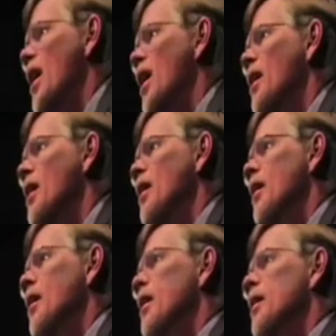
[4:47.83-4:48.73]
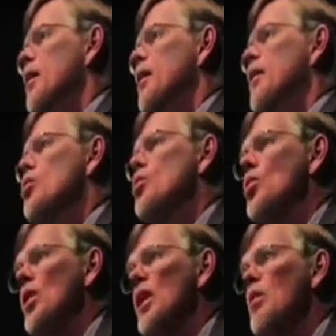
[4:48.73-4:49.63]
a kid say,
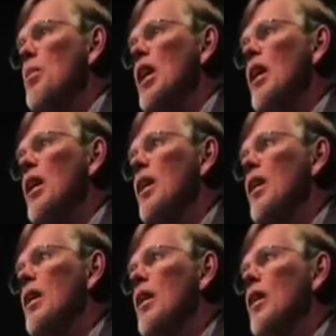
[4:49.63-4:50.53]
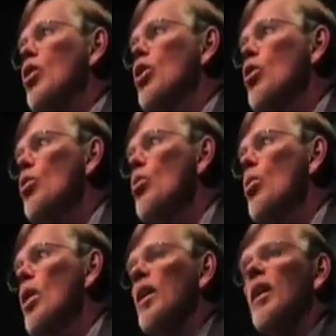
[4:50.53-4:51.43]
see me?
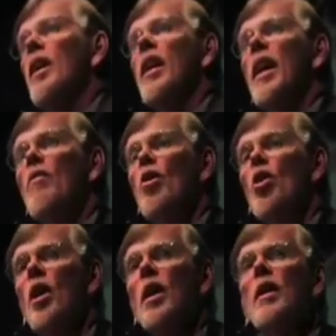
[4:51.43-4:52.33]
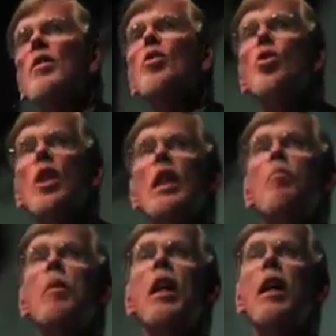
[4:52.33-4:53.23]
You
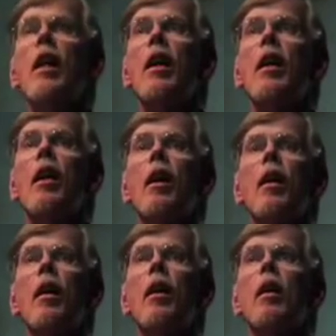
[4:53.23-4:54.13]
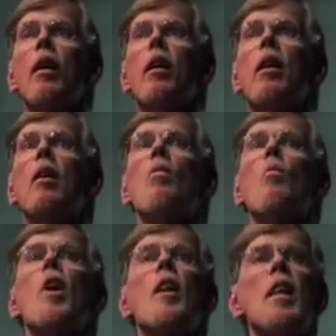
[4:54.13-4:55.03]
never see me.
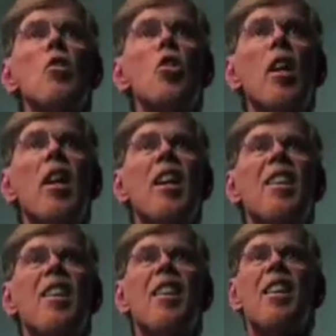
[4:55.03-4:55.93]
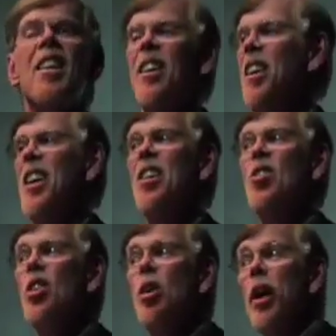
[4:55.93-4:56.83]
What are they saying?
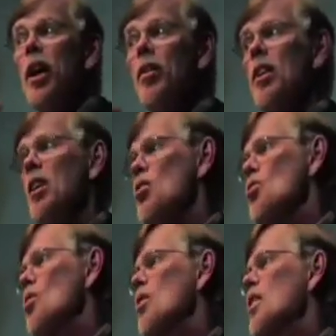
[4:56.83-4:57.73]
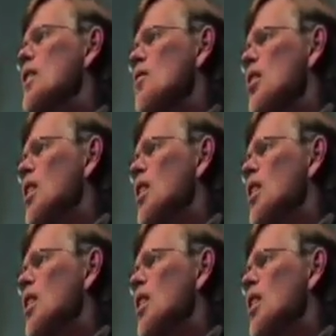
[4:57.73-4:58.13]
It isn't about the